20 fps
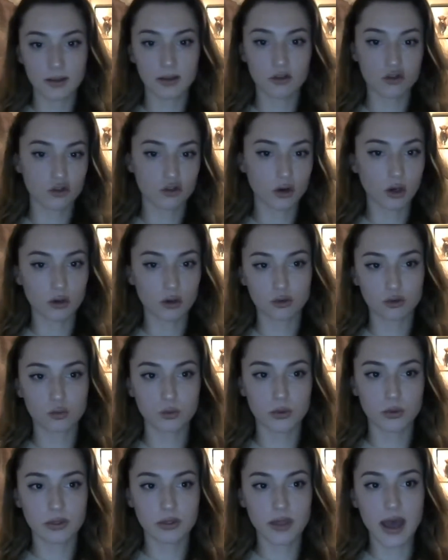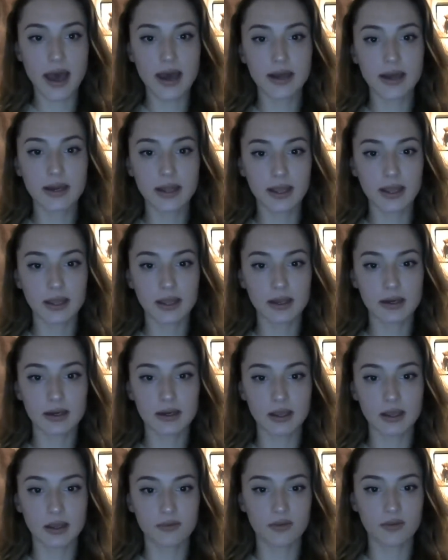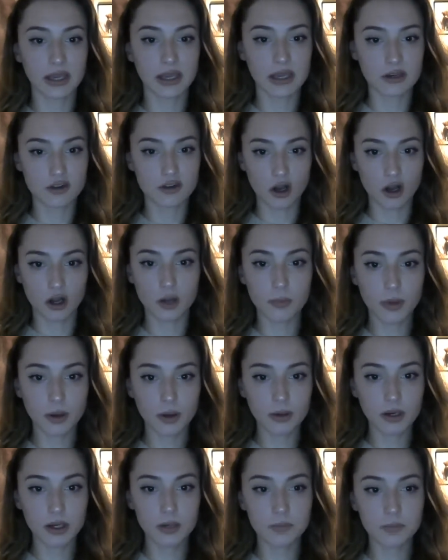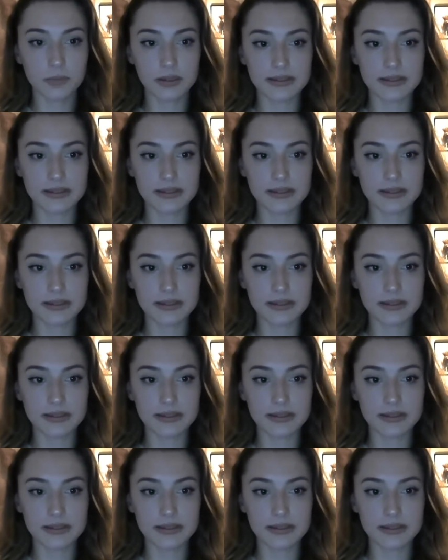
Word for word: the struggles with that and if I can talk about it.